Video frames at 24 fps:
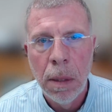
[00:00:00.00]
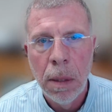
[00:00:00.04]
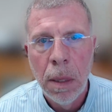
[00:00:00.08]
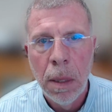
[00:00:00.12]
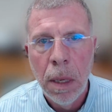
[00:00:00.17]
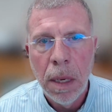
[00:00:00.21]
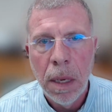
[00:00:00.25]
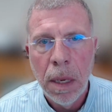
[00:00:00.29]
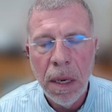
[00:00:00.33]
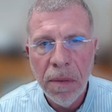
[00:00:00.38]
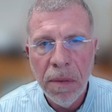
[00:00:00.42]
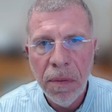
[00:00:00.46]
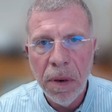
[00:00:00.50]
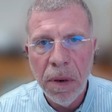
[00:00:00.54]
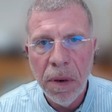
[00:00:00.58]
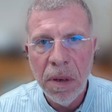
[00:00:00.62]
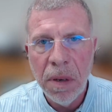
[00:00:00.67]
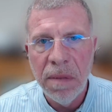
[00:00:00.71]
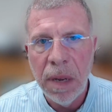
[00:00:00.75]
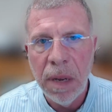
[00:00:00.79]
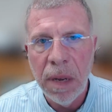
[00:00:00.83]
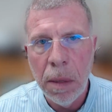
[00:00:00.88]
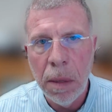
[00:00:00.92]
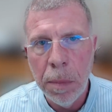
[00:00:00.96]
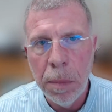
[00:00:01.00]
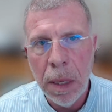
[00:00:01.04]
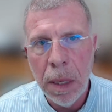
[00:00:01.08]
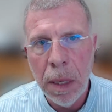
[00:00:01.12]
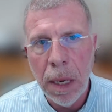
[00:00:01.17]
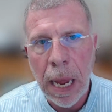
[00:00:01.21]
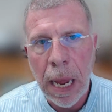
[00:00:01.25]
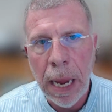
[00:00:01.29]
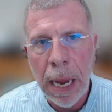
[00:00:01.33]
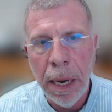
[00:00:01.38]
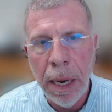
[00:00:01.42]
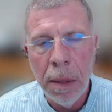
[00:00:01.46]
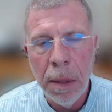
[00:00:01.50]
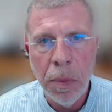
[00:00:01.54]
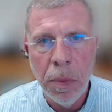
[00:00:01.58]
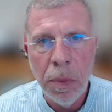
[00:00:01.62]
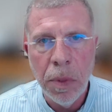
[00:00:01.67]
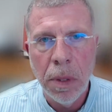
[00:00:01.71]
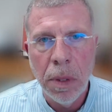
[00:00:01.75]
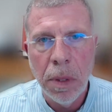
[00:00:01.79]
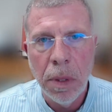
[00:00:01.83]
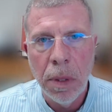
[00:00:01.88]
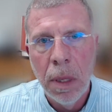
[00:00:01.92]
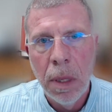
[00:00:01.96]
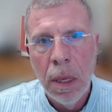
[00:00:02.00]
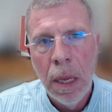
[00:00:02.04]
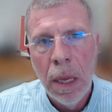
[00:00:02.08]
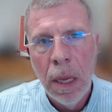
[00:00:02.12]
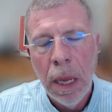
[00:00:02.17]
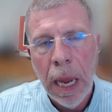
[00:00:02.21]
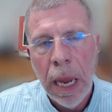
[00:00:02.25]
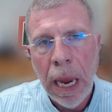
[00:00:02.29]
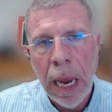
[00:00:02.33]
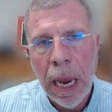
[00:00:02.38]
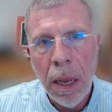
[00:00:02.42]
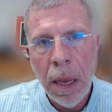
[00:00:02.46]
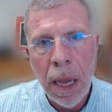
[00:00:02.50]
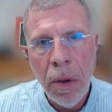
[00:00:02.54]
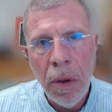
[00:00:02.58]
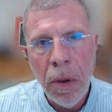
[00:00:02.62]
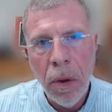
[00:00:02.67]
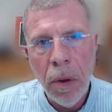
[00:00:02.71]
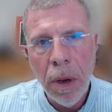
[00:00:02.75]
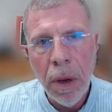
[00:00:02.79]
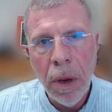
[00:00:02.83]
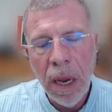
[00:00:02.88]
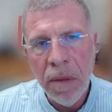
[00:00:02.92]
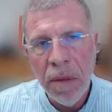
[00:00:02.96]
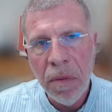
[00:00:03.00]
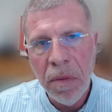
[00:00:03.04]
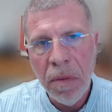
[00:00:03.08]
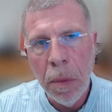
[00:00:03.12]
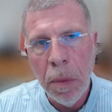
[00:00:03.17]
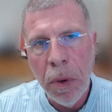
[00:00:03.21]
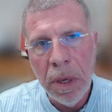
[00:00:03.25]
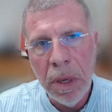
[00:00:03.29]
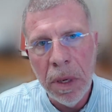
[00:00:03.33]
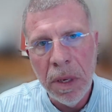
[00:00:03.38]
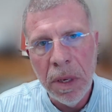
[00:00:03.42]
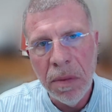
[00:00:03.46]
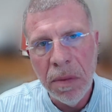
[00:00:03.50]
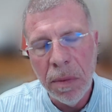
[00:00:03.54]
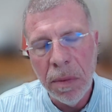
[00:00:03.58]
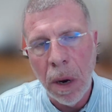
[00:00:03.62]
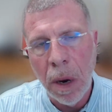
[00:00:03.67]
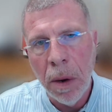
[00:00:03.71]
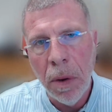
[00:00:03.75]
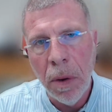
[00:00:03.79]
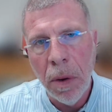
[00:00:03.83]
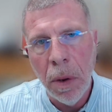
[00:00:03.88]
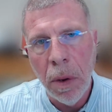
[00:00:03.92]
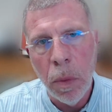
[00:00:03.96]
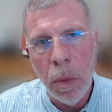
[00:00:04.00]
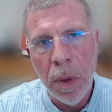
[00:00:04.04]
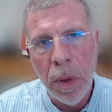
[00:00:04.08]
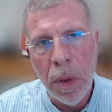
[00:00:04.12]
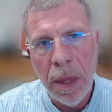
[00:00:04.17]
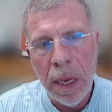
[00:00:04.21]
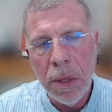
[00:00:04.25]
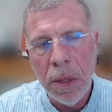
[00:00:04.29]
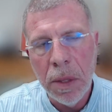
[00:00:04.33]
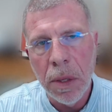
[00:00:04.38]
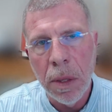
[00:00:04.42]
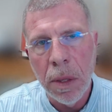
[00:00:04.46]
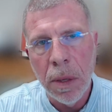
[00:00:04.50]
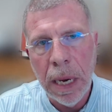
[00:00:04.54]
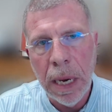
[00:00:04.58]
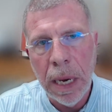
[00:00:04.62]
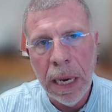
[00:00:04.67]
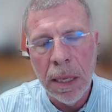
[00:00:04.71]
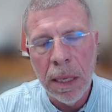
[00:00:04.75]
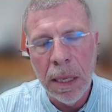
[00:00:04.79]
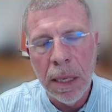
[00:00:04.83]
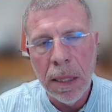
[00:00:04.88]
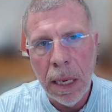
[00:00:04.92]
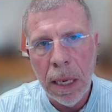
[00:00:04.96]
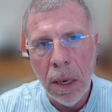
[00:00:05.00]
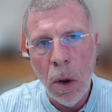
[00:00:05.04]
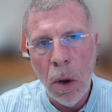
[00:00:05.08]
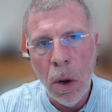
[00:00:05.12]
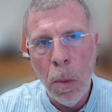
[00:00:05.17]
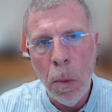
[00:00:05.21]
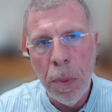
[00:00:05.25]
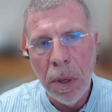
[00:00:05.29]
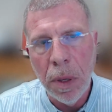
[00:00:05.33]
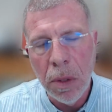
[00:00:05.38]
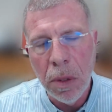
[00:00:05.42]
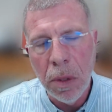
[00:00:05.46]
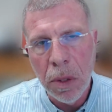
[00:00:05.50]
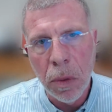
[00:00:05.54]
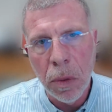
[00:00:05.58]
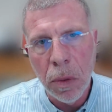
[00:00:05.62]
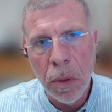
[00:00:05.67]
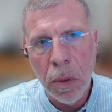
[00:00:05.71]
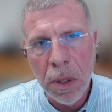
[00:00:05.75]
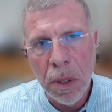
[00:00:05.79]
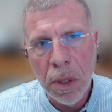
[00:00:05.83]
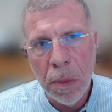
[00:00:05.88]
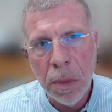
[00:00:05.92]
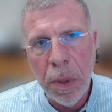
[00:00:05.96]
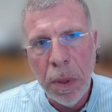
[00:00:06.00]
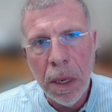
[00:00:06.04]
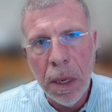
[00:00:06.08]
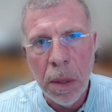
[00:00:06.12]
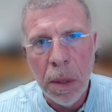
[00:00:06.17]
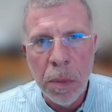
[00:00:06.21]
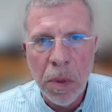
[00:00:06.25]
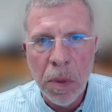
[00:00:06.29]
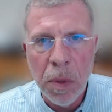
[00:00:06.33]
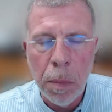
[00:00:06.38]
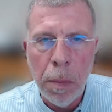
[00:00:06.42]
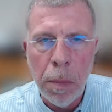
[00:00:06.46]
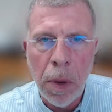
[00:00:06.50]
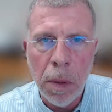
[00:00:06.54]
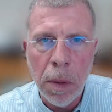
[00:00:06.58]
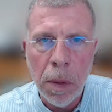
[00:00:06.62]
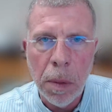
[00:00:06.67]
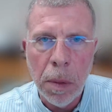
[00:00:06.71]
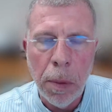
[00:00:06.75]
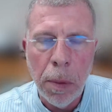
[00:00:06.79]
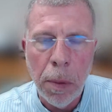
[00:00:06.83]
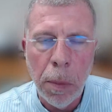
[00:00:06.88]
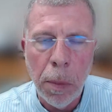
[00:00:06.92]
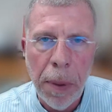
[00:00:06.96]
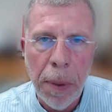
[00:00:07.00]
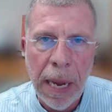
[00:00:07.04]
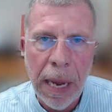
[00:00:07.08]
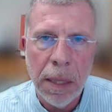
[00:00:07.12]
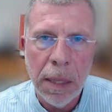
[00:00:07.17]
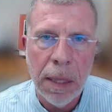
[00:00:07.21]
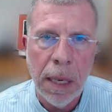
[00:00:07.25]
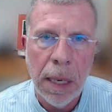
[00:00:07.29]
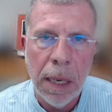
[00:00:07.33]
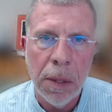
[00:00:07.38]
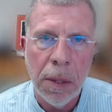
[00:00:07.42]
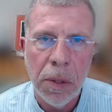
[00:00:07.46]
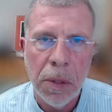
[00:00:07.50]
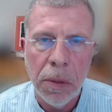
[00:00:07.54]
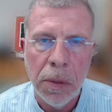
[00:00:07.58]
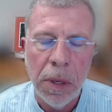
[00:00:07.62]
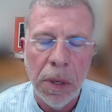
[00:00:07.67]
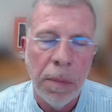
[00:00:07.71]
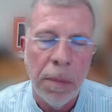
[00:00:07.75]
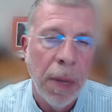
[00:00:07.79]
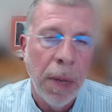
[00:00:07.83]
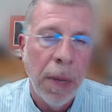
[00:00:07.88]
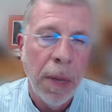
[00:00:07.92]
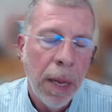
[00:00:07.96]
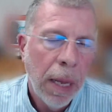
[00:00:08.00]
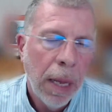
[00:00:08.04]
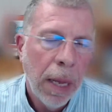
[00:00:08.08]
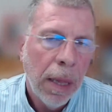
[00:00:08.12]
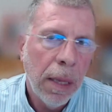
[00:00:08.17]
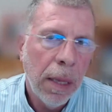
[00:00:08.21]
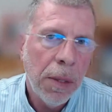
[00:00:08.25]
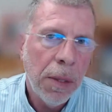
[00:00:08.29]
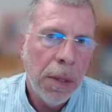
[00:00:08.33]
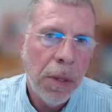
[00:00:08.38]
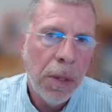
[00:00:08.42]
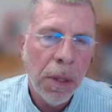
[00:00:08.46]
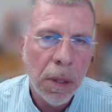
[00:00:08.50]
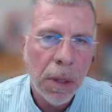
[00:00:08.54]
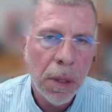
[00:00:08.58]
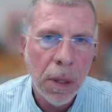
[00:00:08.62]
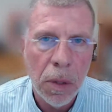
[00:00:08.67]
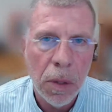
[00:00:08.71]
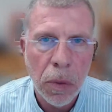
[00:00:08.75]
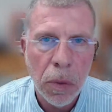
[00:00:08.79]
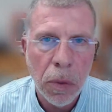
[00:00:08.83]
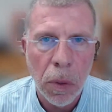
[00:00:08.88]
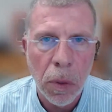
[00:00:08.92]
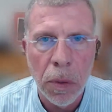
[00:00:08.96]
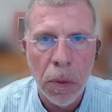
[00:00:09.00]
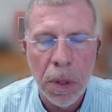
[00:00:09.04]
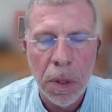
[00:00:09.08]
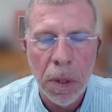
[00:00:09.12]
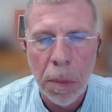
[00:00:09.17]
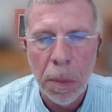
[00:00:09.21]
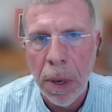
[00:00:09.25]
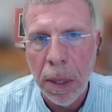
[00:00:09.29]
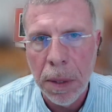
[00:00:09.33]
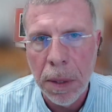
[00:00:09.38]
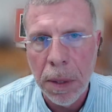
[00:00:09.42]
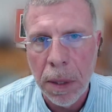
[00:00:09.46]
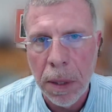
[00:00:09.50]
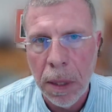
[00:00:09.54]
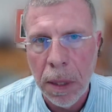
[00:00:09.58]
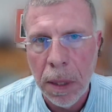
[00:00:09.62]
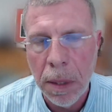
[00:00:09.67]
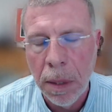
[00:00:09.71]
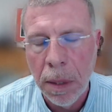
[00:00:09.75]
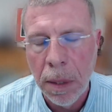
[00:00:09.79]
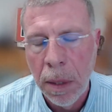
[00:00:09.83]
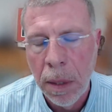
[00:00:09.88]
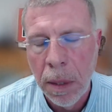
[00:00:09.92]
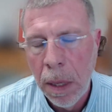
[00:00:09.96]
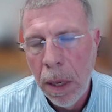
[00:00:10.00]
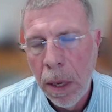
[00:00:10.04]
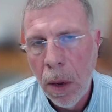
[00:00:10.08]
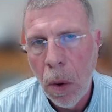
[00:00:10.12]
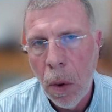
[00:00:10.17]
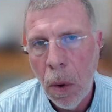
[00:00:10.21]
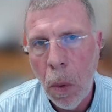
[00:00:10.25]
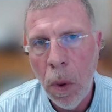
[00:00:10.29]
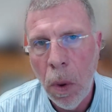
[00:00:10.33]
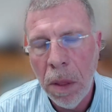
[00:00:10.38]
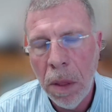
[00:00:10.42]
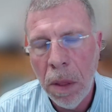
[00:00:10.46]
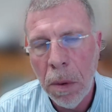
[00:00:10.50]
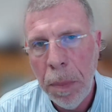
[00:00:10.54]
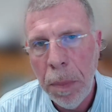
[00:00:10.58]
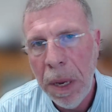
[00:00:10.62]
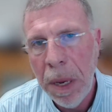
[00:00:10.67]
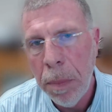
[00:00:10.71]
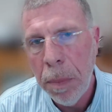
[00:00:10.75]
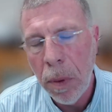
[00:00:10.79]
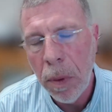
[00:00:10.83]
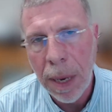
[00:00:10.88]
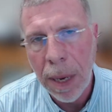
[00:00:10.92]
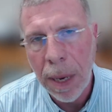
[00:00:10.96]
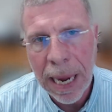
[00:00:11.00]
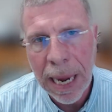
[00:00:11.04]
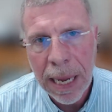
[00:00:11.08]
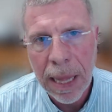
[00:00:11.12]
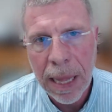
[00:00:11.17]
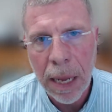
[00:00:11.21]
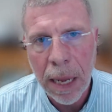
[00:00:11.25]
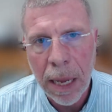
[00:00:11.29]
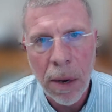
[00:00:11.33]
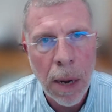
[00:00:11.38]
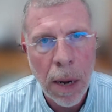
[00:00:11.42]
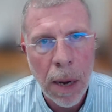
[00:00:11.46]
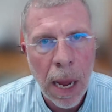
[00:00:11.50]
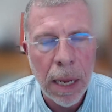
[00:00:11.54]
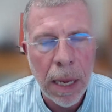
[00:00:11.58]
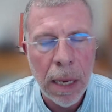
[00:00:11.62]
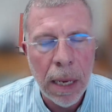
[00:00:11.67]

different development items, and then you could have communities arguing with each other as that open source becomes multiple paths downstream. This just controls the process. Whether people like that or not, it's